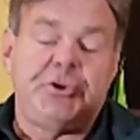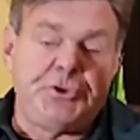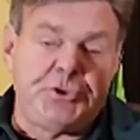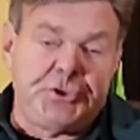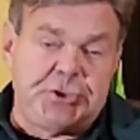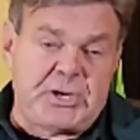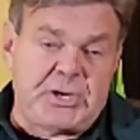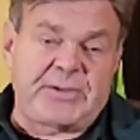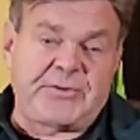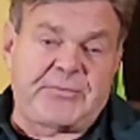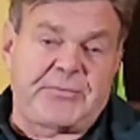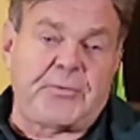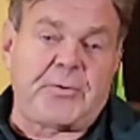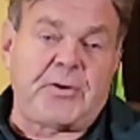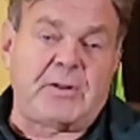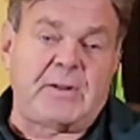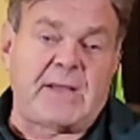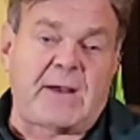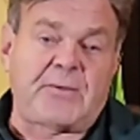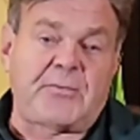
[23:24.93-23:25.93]
just
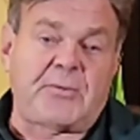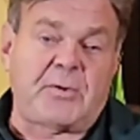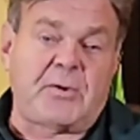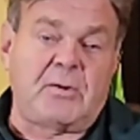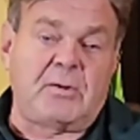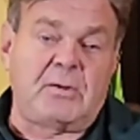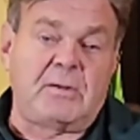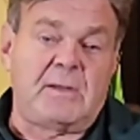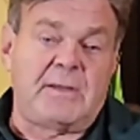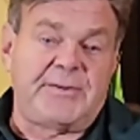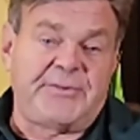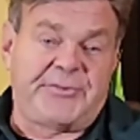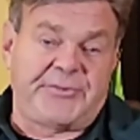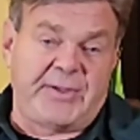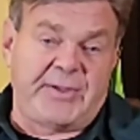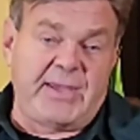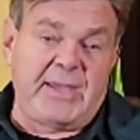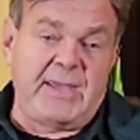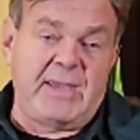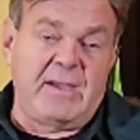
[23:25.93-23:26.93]
for electrical,
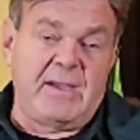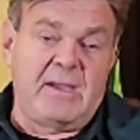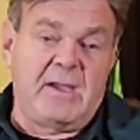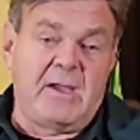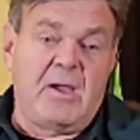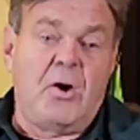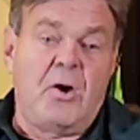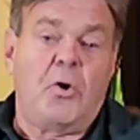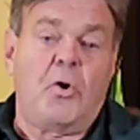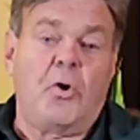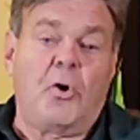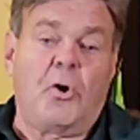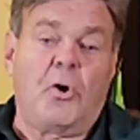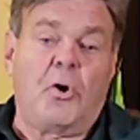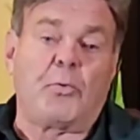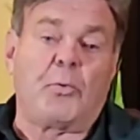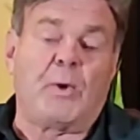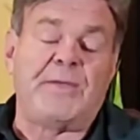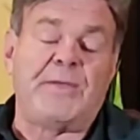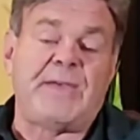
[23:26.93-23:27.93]
C,
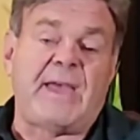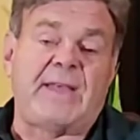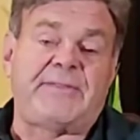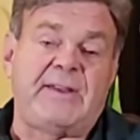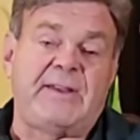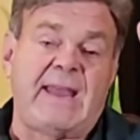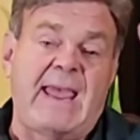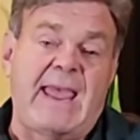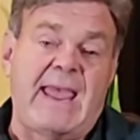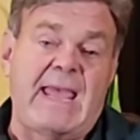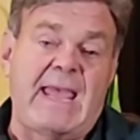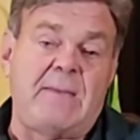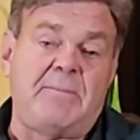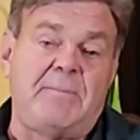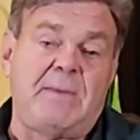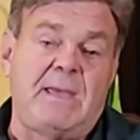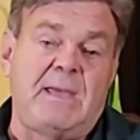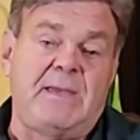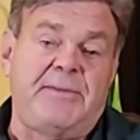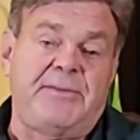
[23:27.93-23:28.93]
or one that's an A,
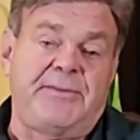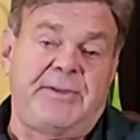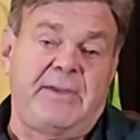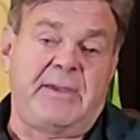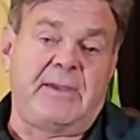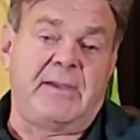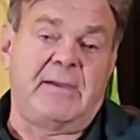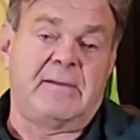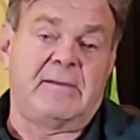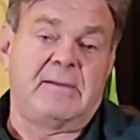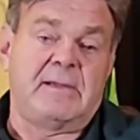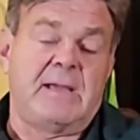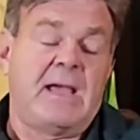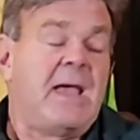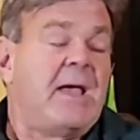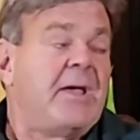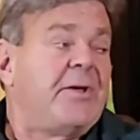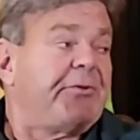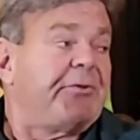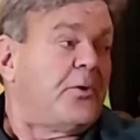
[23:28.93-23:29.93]
B, and C.
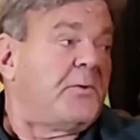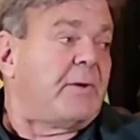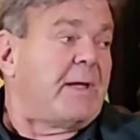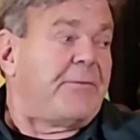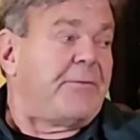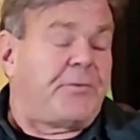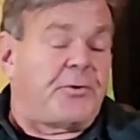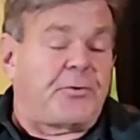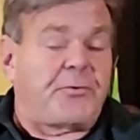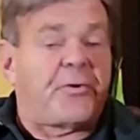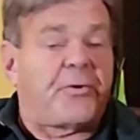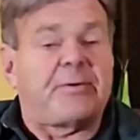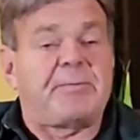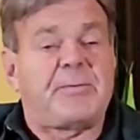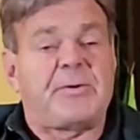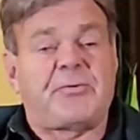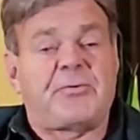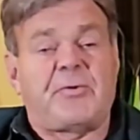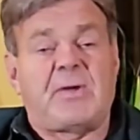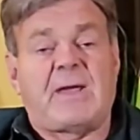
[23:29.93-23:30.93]
So if your
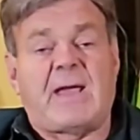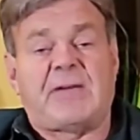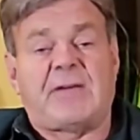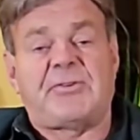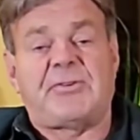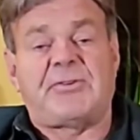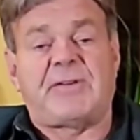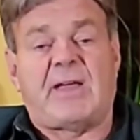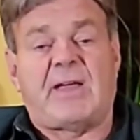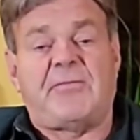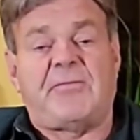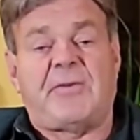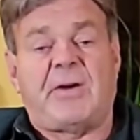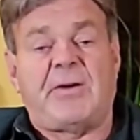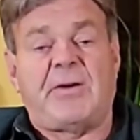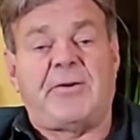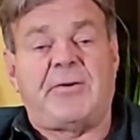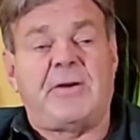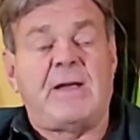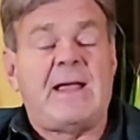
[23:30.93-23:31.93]
Christmas tree catches on
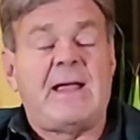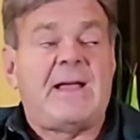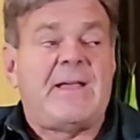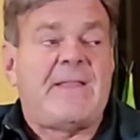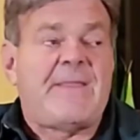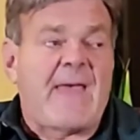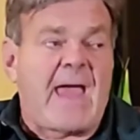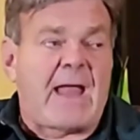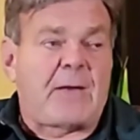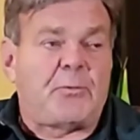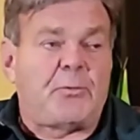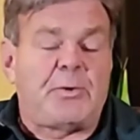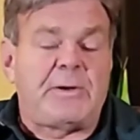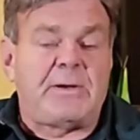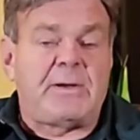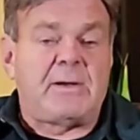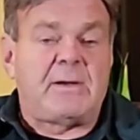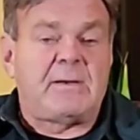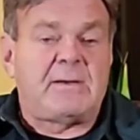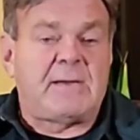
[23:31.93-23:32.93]
fire, that
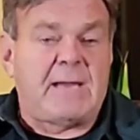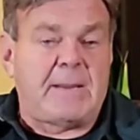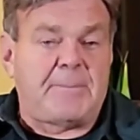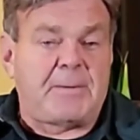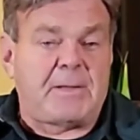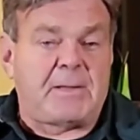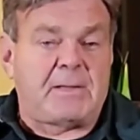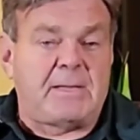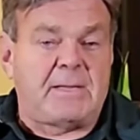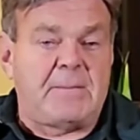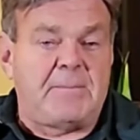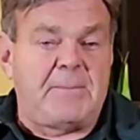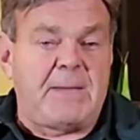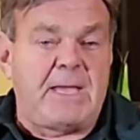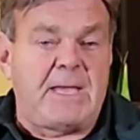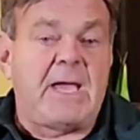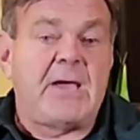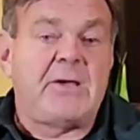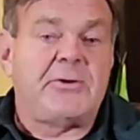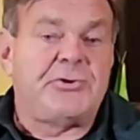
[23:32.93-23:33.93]
would typically
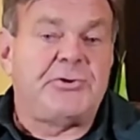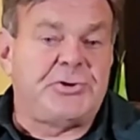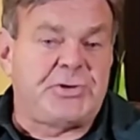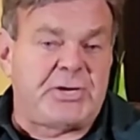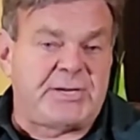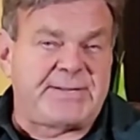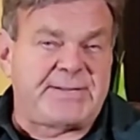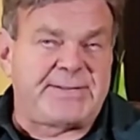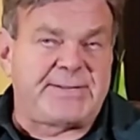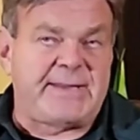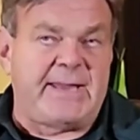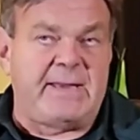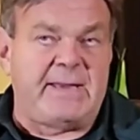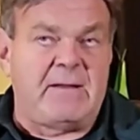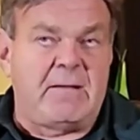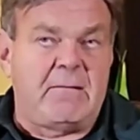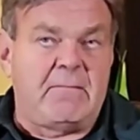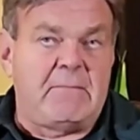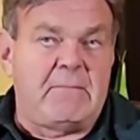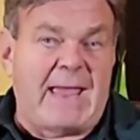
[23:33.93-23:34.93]
be just
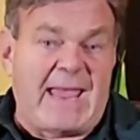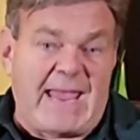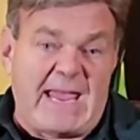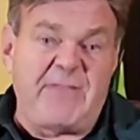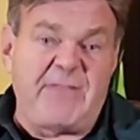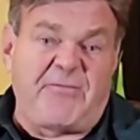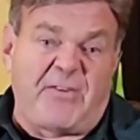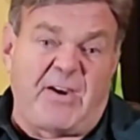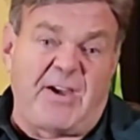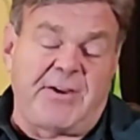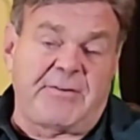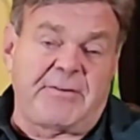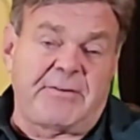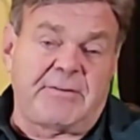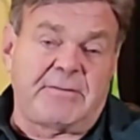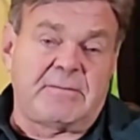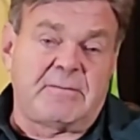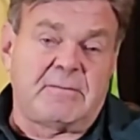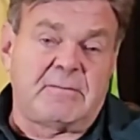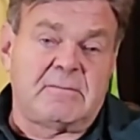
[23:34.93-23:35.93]
an A fire,